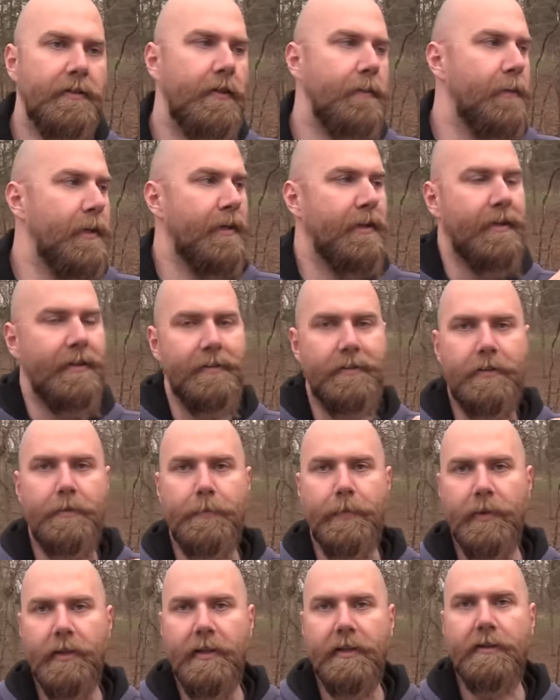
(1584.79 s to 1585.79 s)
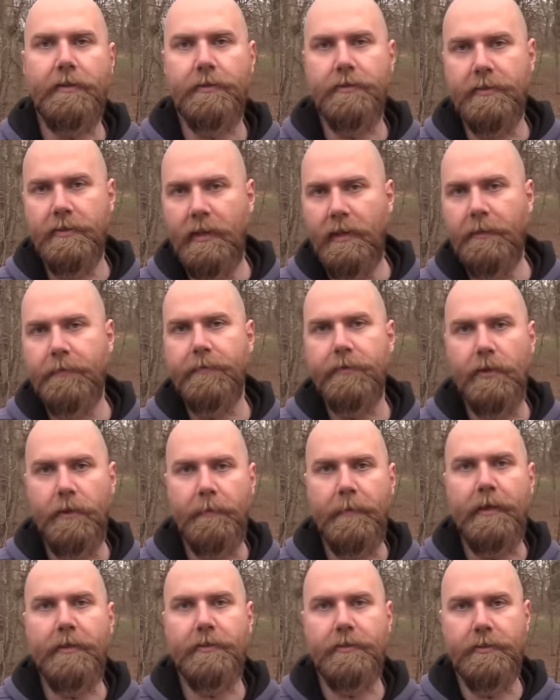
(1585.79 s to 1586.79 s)
I'm not gonna get into the political stuff so
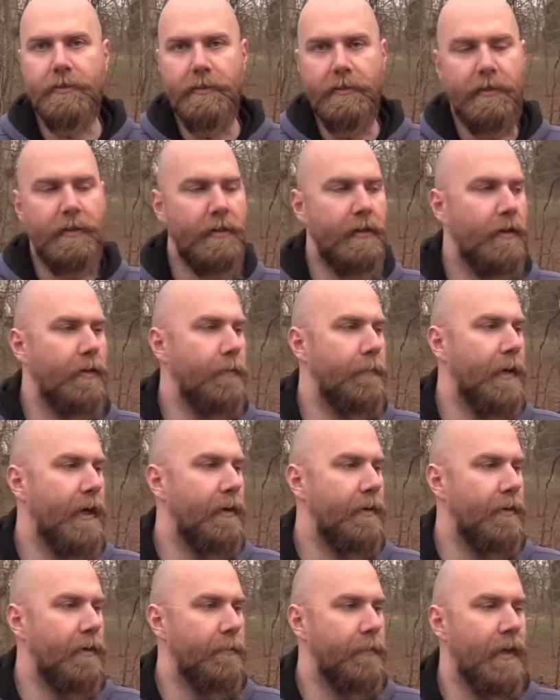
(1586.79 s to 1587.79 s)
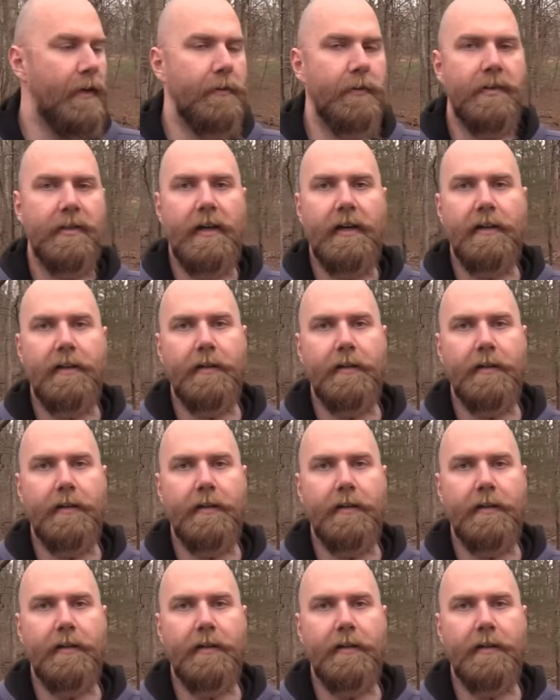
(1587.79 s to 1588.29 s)
much, you know, about with that.